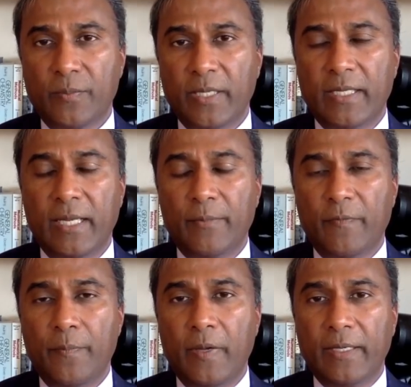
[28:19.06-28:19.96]
by the name
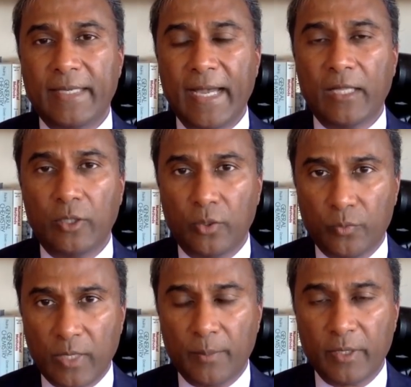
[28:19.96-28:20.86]
of Gallo,
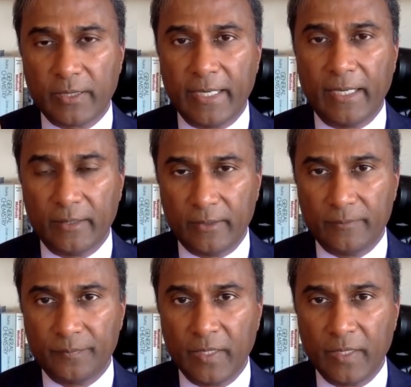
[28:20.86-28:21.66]
Robert Gallo.